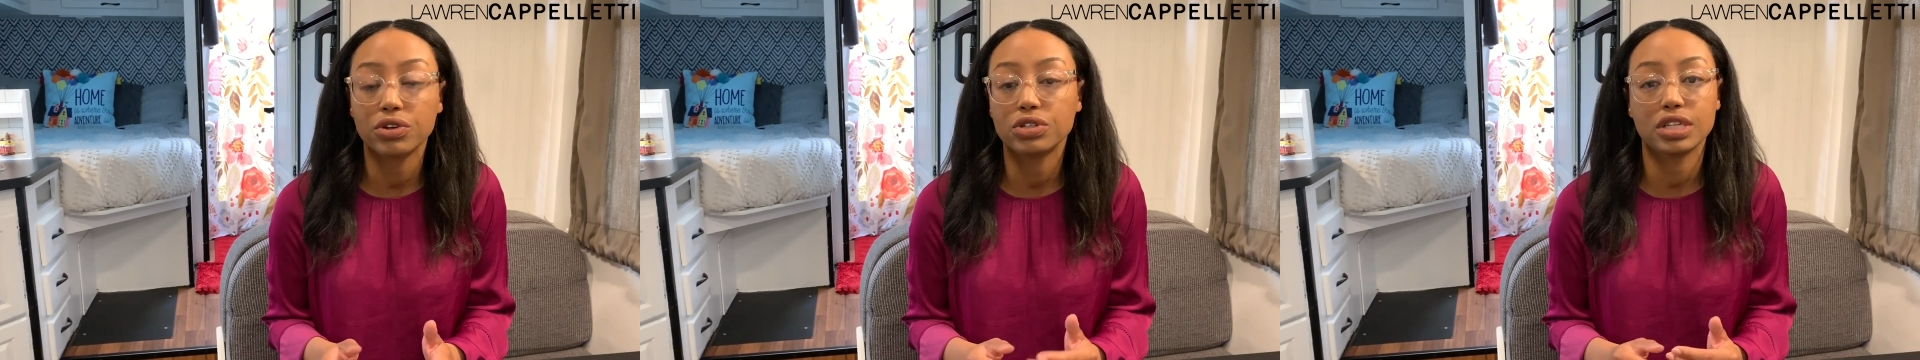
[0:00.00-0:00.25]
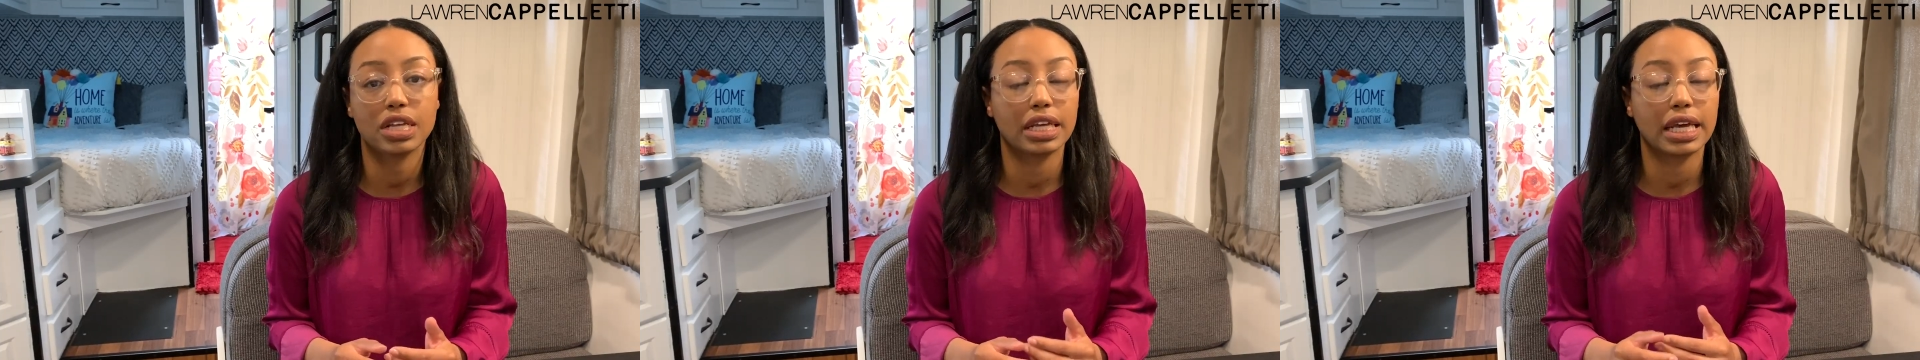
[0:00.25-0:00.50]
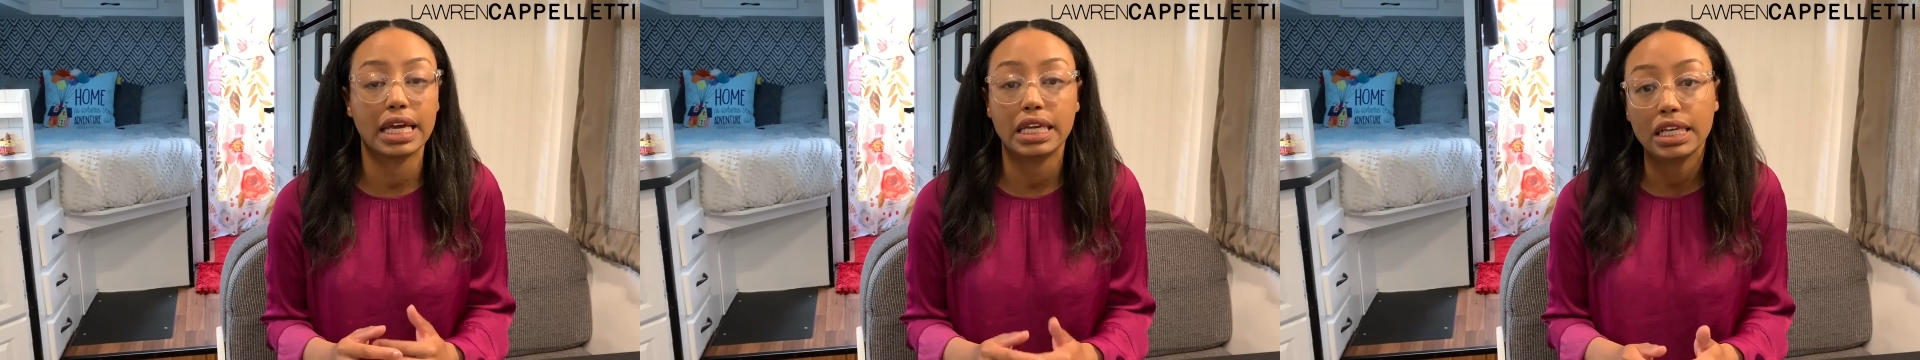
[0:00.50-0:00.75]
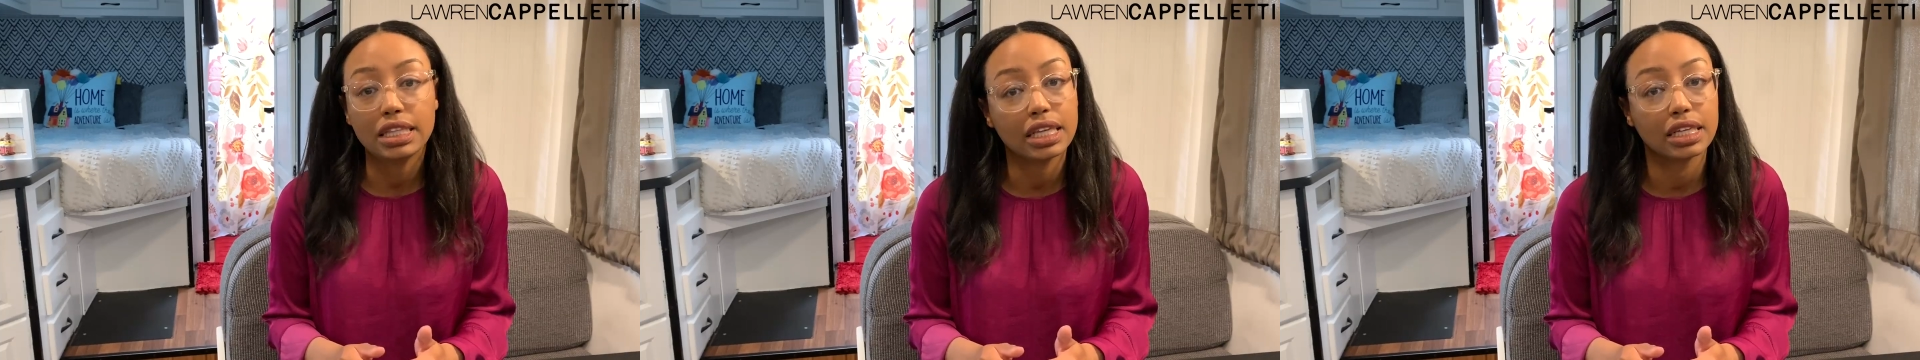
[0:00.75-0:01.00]
selling
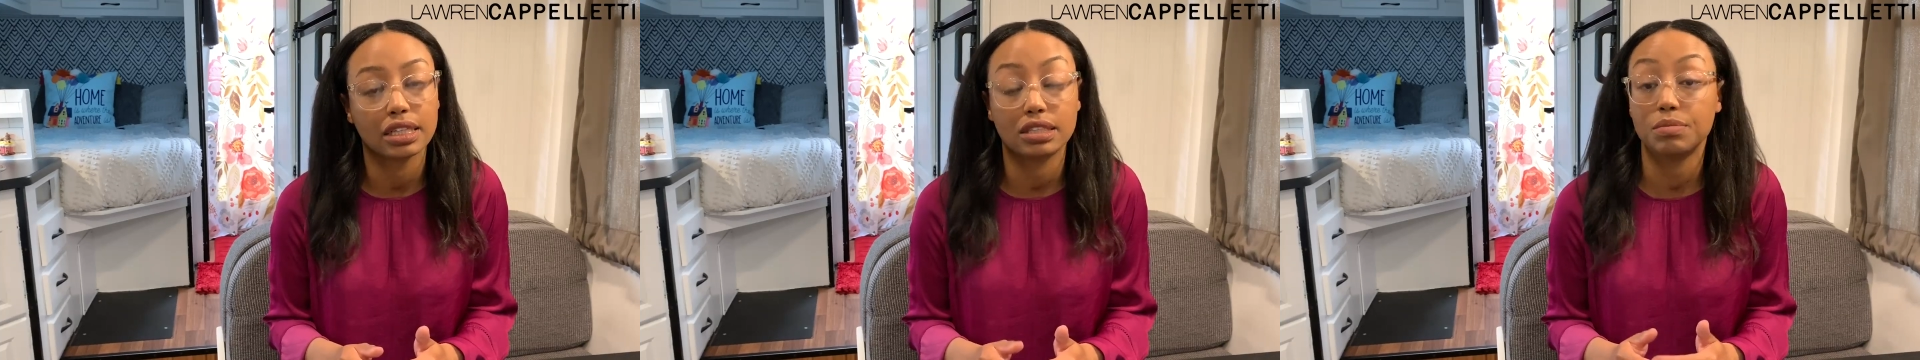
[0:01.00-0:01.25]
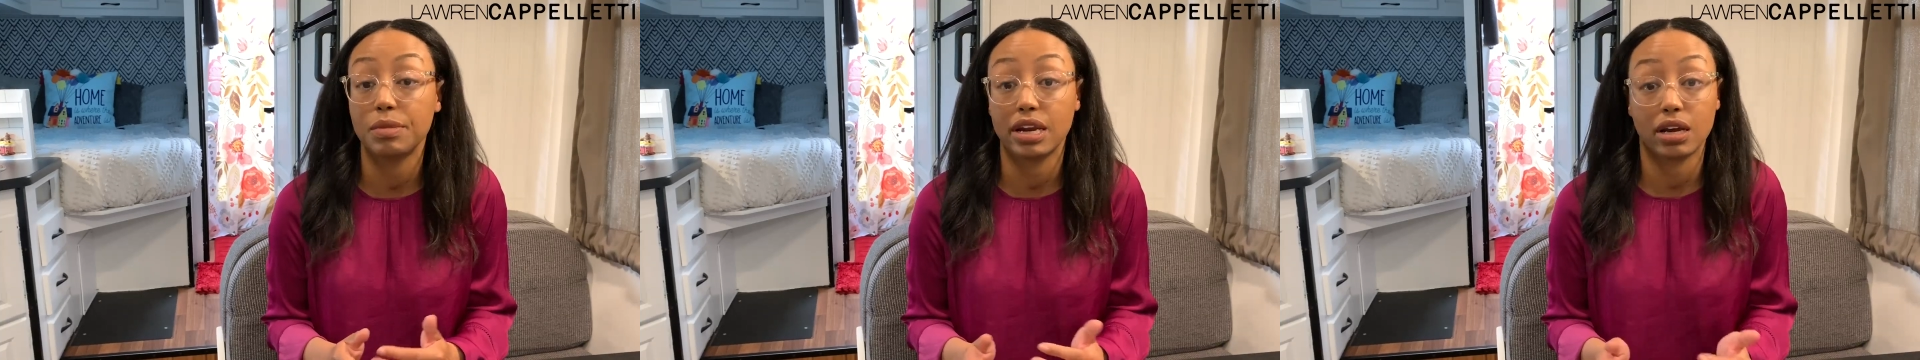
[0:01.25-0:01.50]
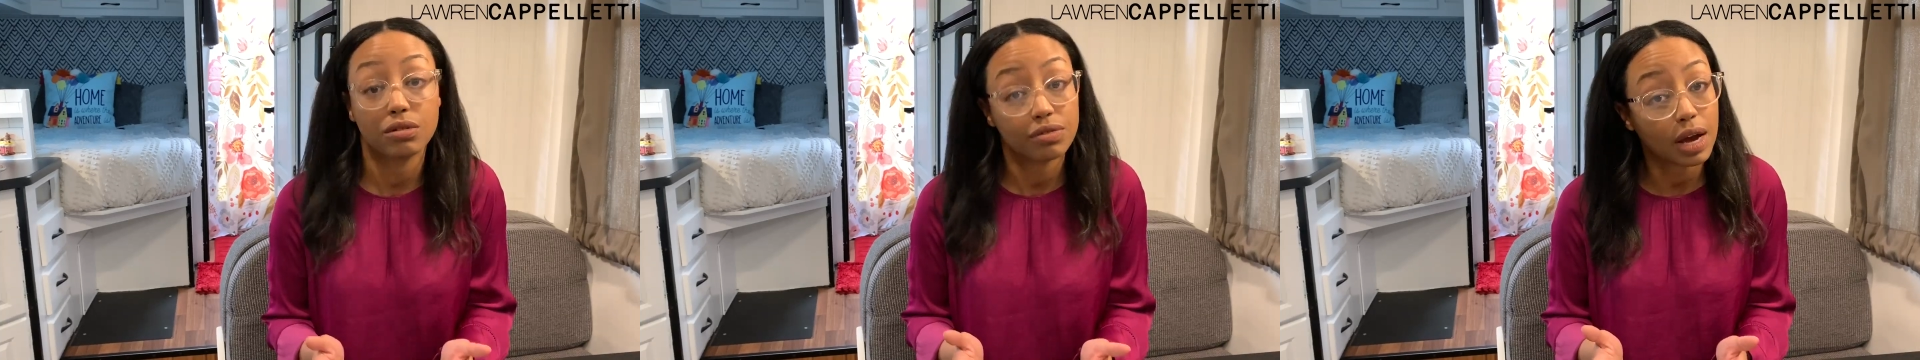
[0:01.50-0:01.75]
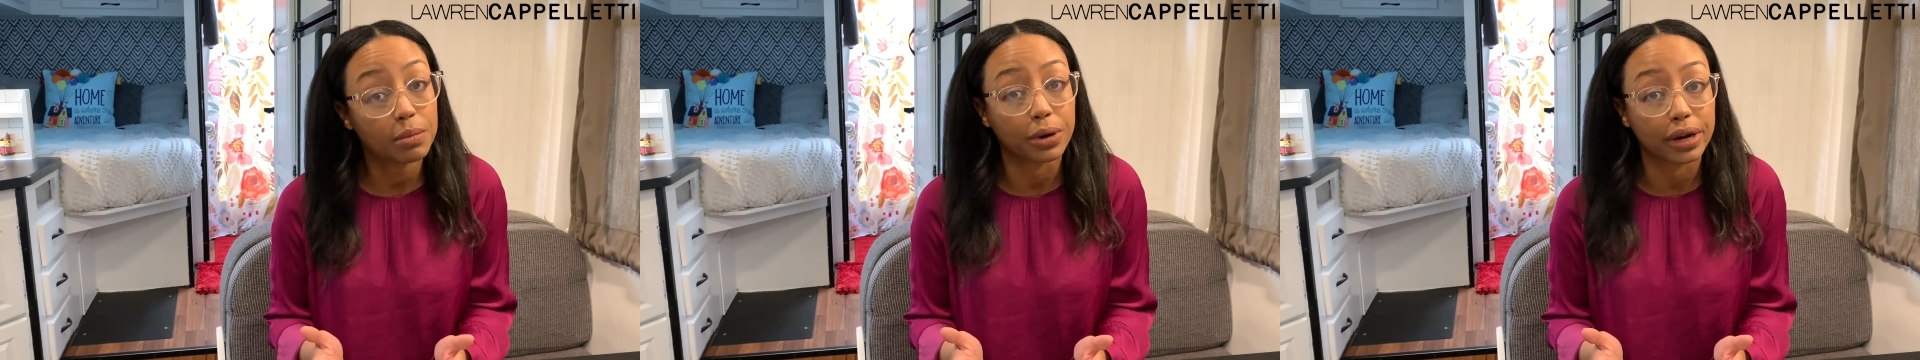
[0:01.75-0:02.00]
anything that's made out of
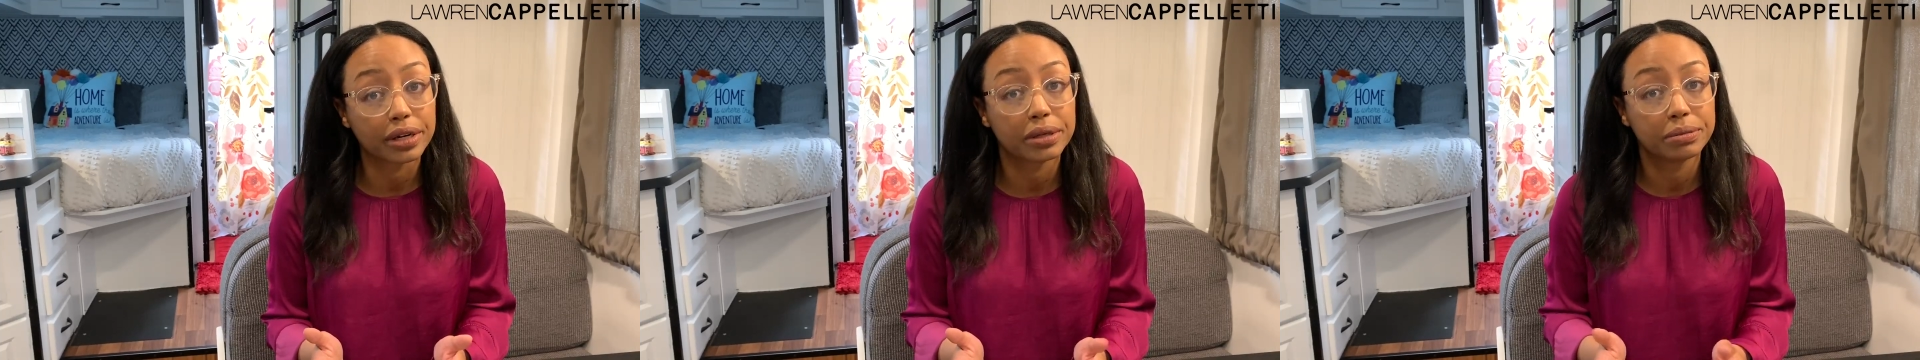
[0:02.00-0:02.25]
fabric.